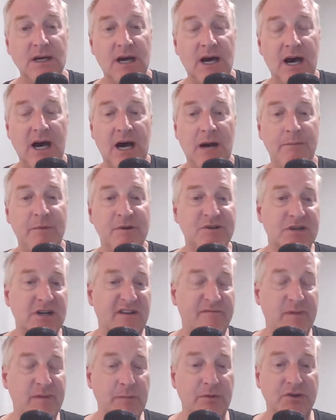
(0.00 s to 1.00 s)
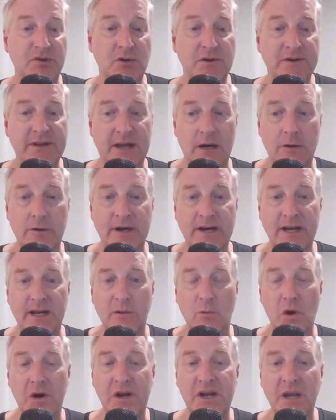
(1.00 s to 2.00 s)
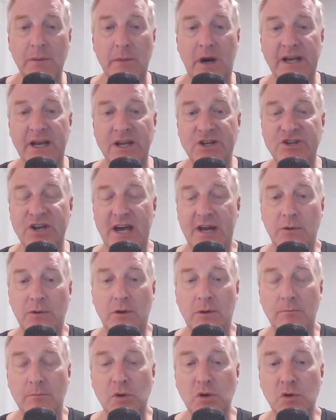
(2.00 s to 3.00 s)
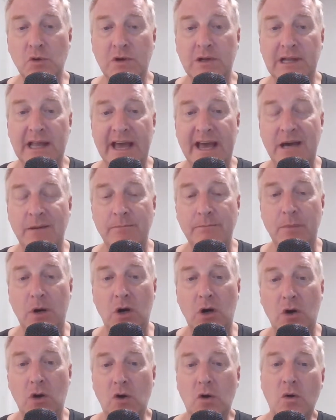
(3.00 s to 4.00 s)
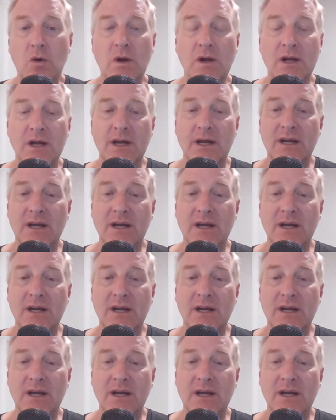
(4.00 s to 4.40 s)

Um, there's enough people doing that already. Working Money Channel, Moon Lambo,